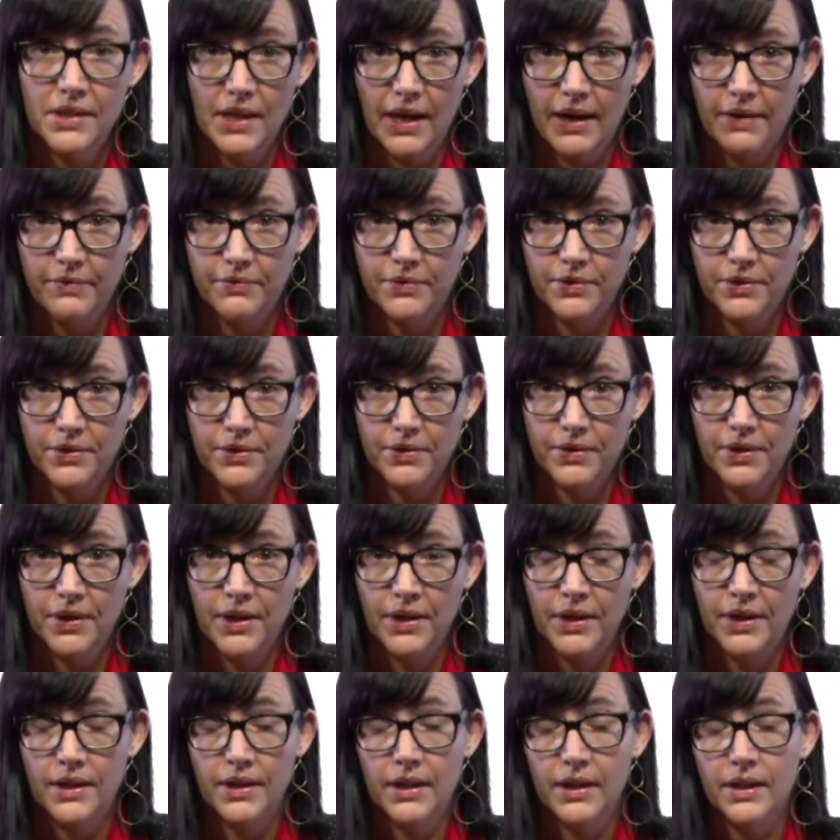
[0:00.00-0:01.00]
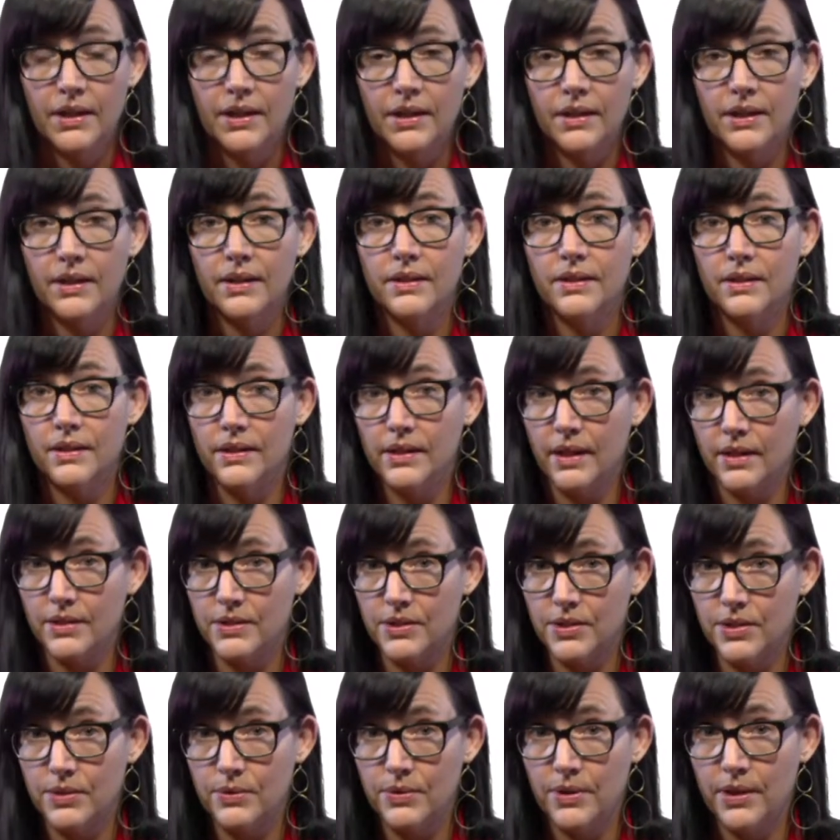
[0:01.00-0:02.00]
After in the
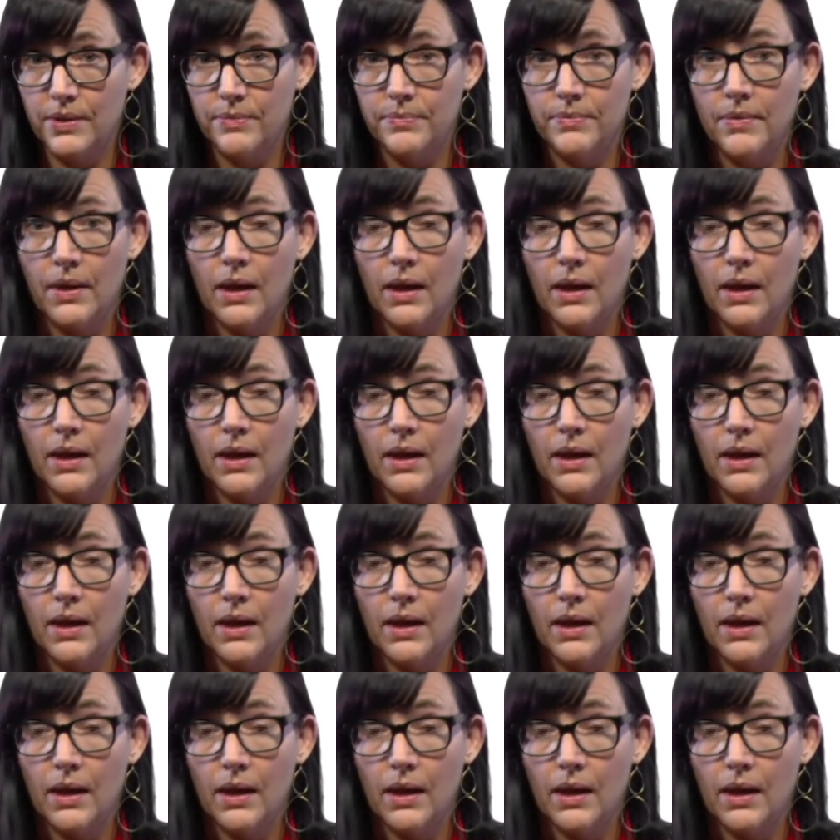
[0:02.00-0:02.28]
next unit.